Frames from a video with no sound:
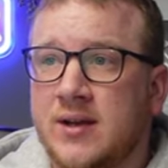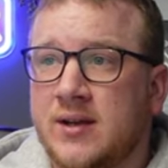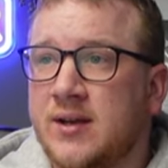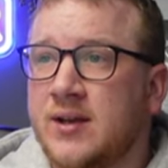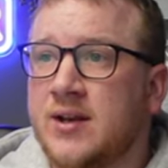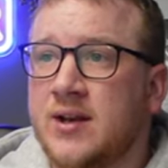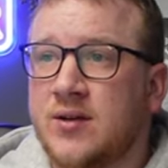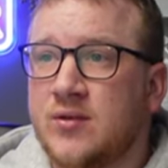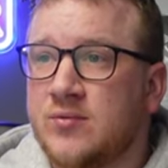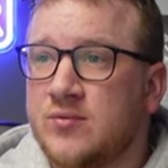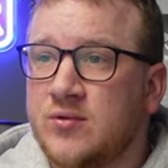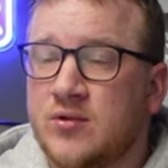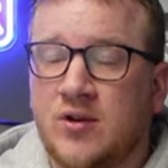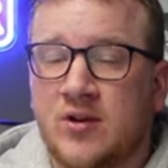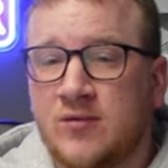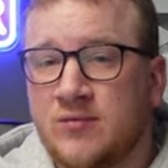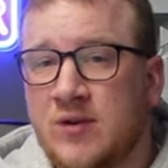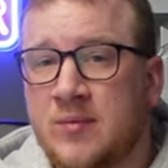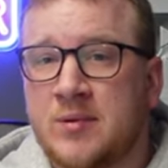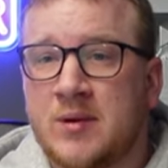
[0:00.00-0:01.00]
You know,
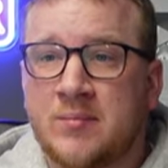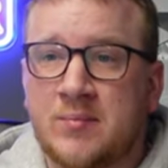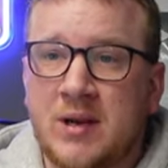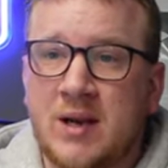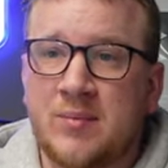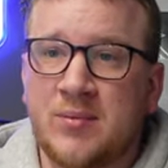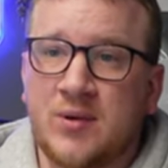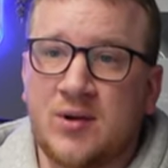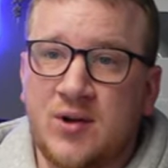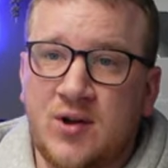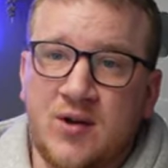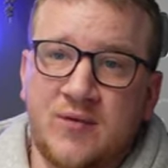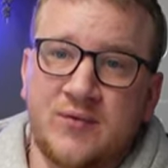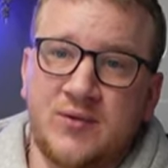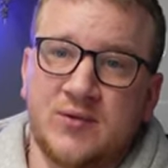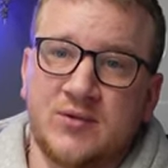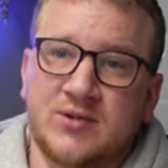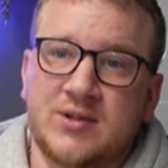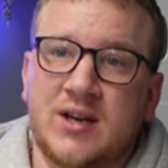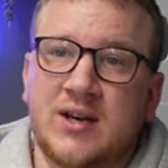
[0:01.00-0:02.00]
you're ripping people off,
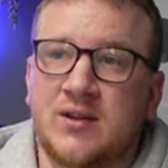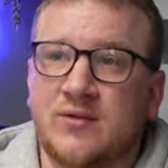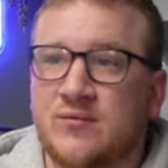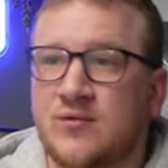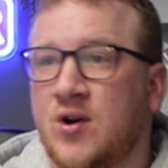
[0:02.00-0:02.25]
you're selling